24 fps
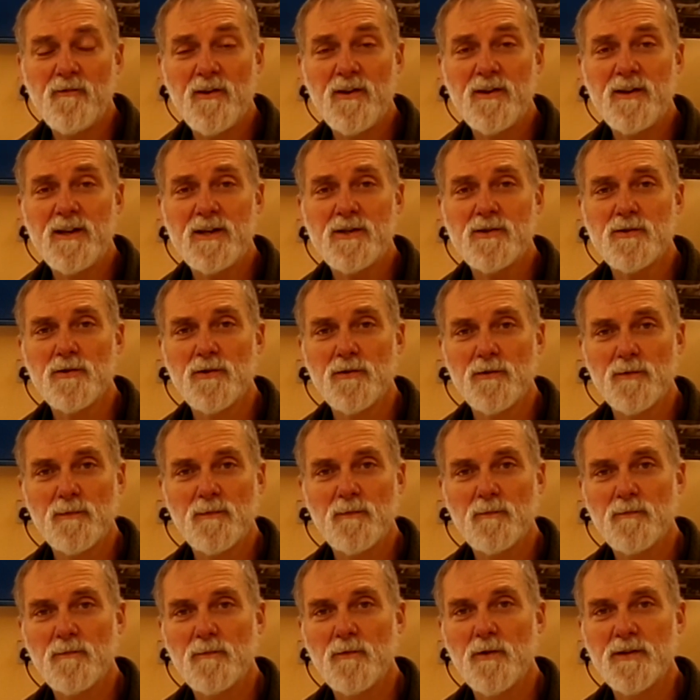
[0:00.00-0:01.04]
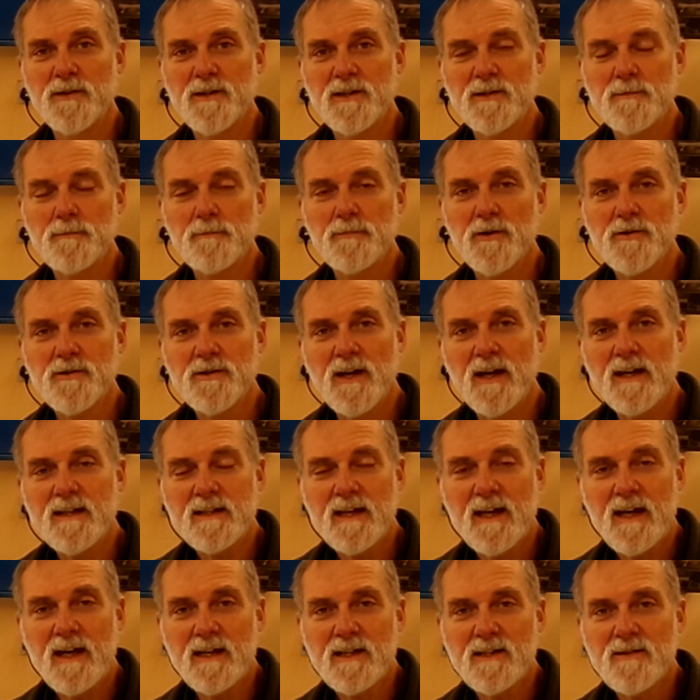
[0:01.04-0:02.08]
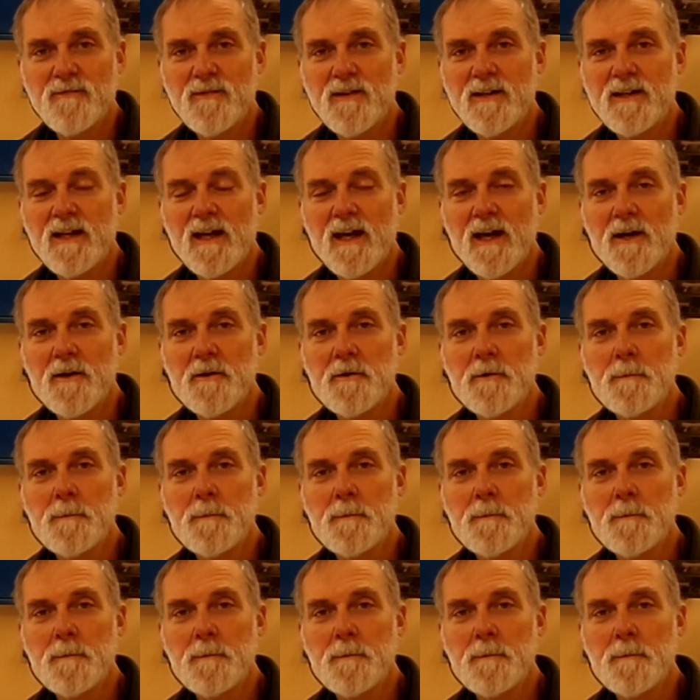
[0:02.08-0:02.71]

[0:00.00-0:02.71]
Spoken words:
initial What is Project X video,